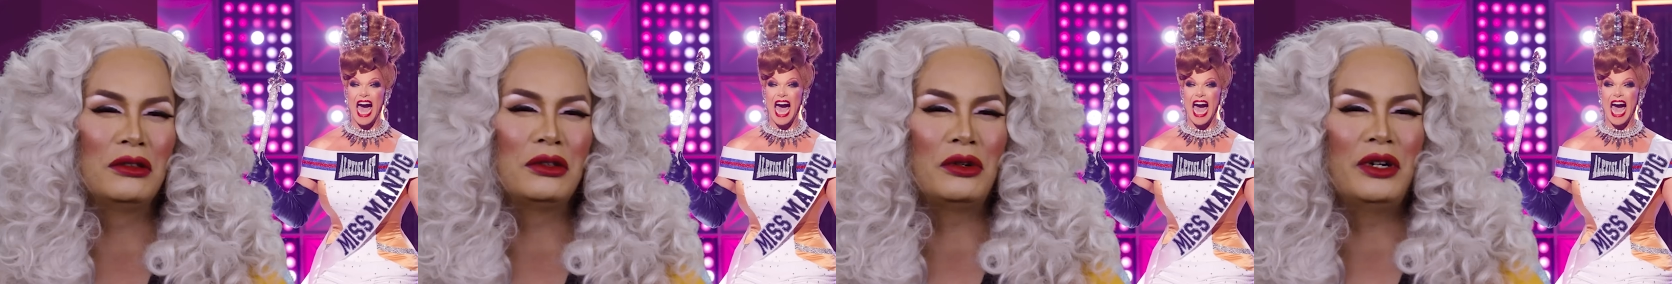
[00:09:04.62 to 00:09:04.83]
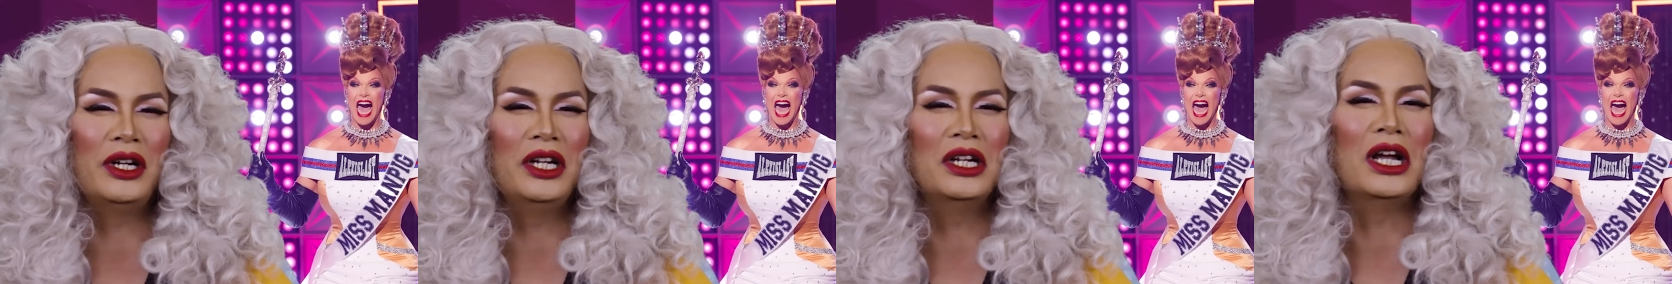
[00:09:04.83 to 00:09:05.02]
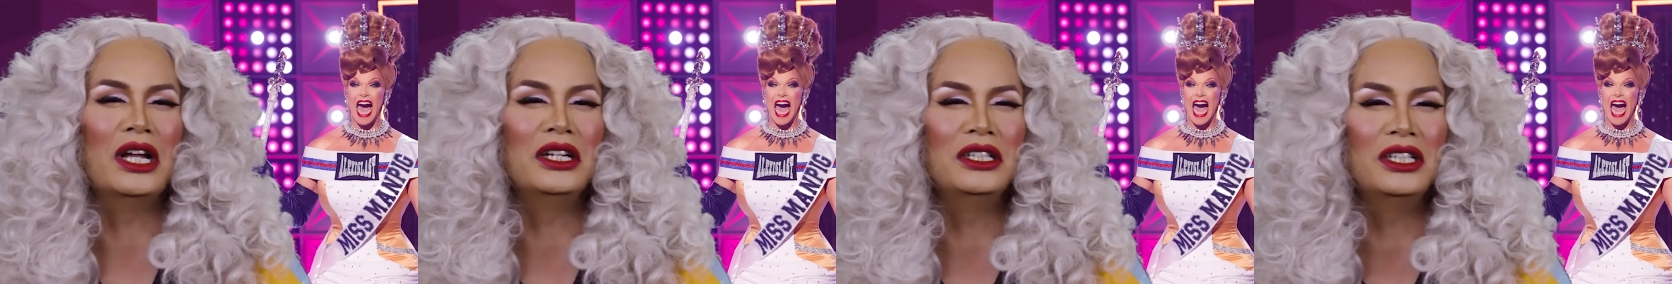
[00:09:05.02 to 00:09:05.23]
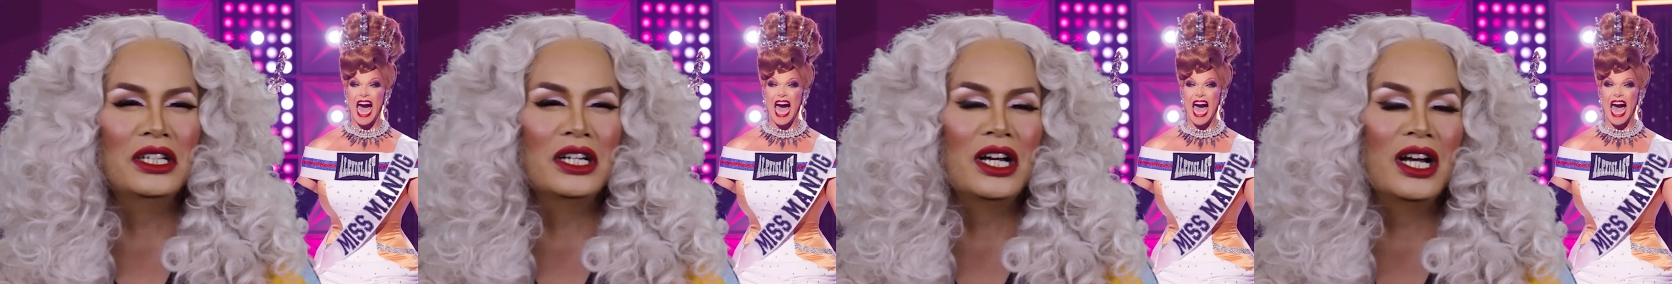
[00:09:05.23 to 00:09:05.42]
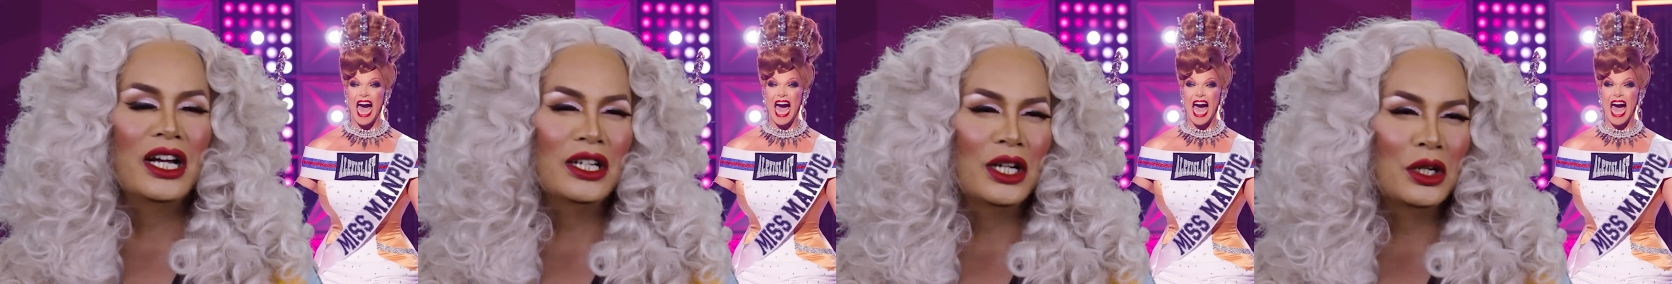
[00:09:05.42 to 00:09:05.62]
Speaker 1: three ninety
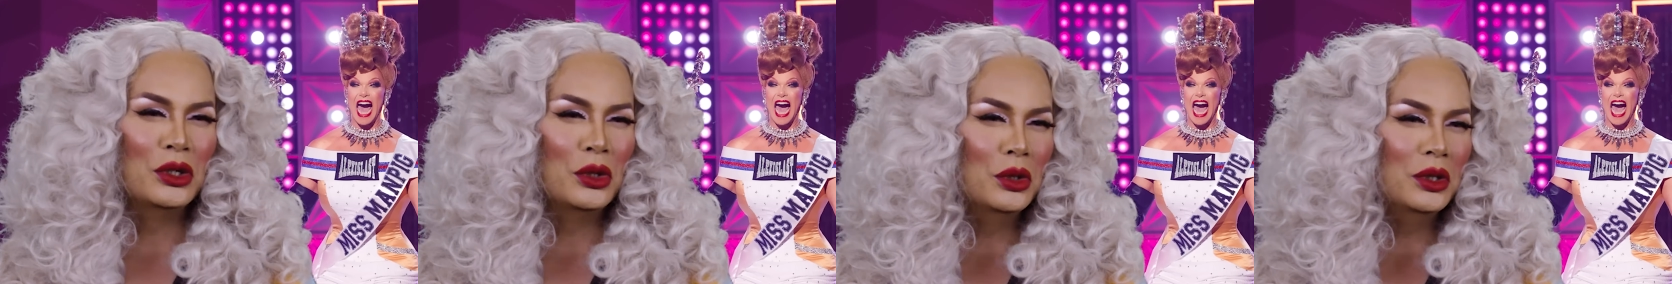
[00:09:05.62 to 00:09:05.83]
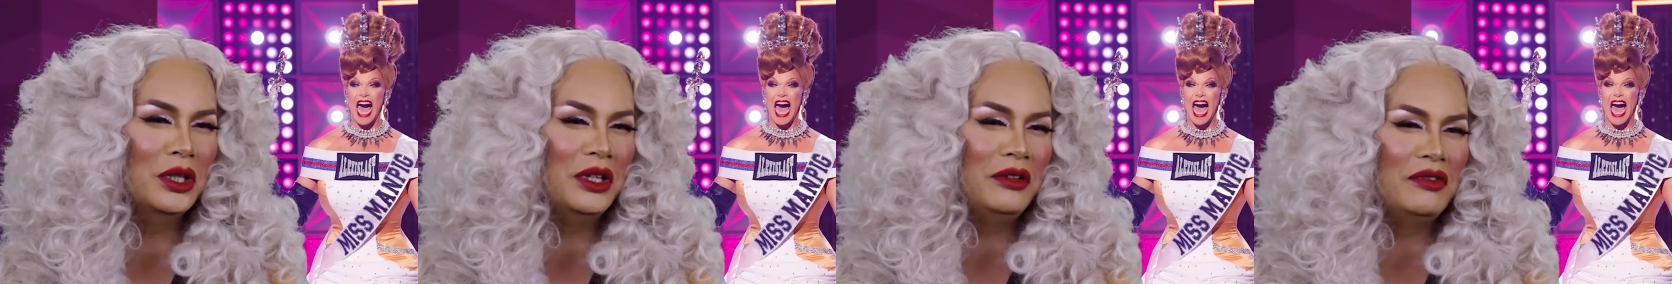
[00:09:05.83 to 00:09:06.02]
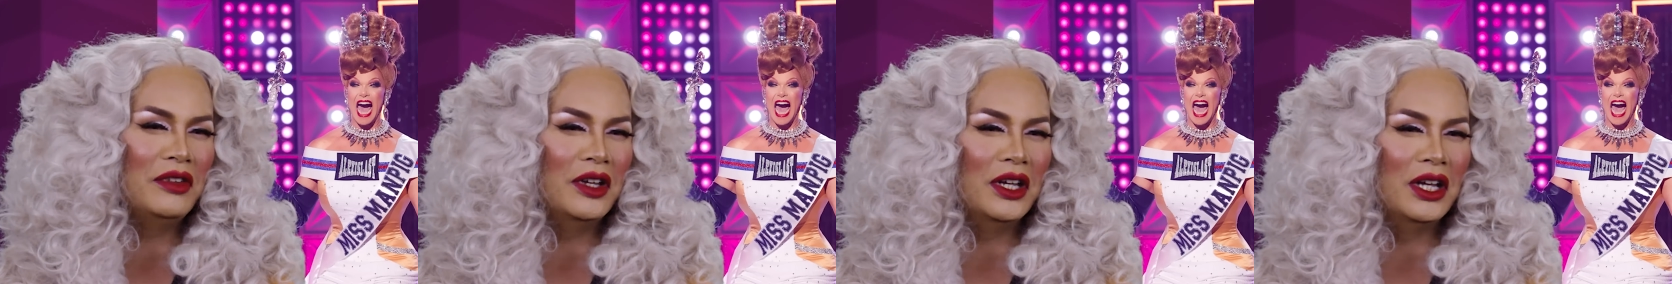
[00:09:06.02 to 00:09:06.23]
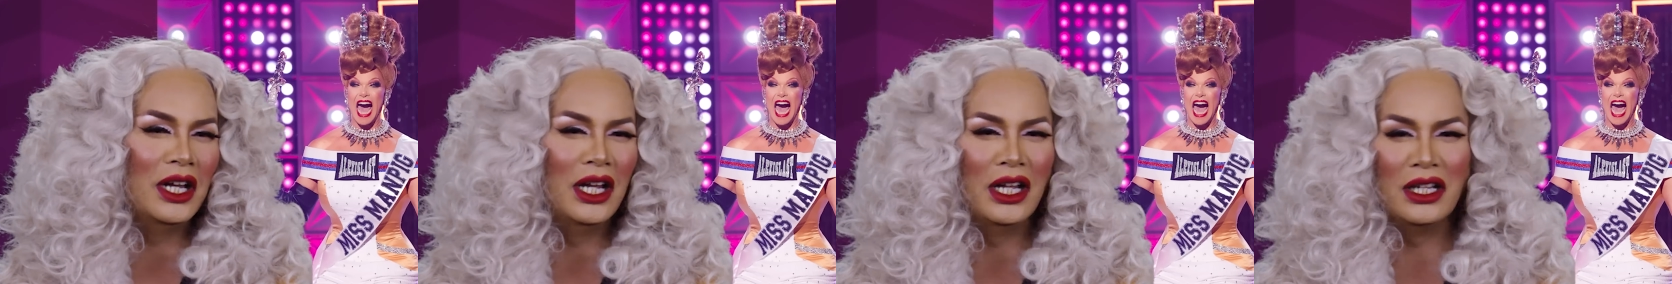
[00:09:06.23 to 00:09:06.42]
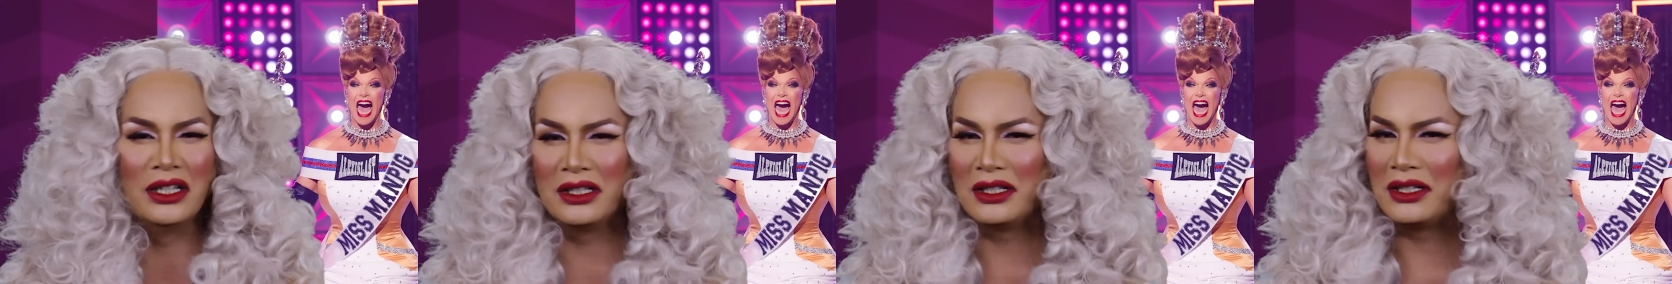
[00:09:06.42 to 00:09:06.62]
nine on
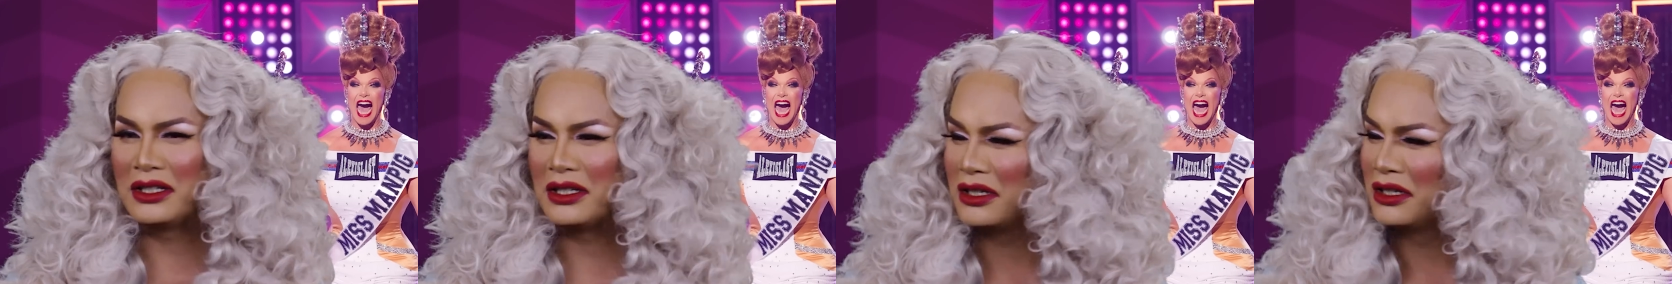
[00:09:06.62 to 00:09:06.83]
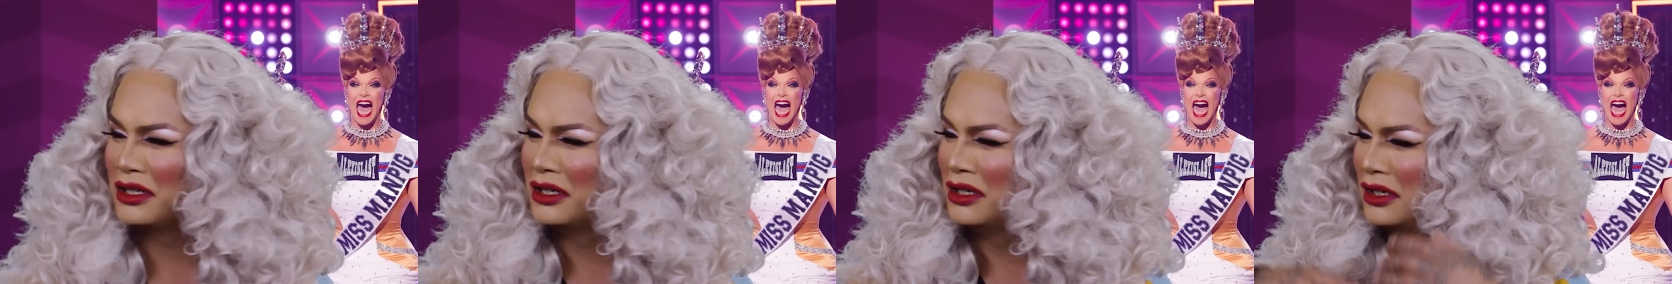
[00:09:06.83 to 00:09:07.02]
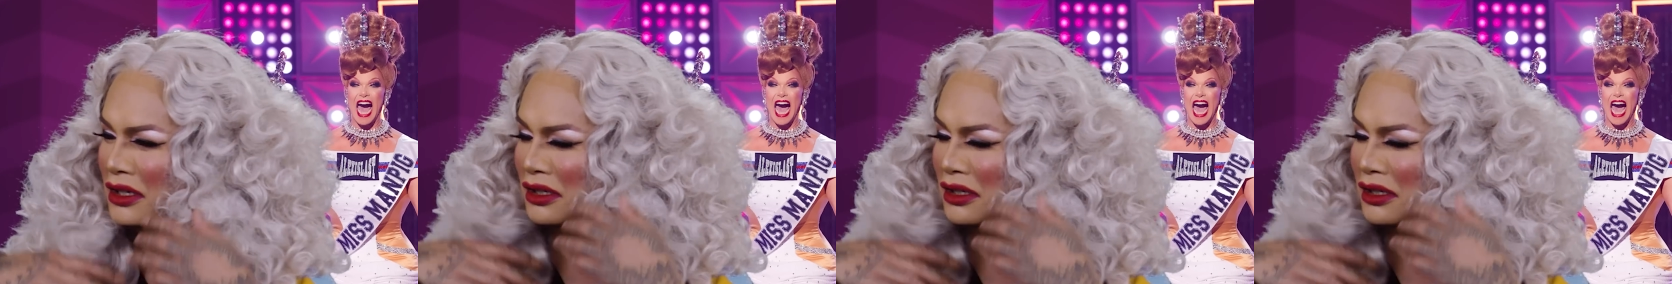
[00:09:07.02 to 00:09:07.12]
OnlyFans. Oh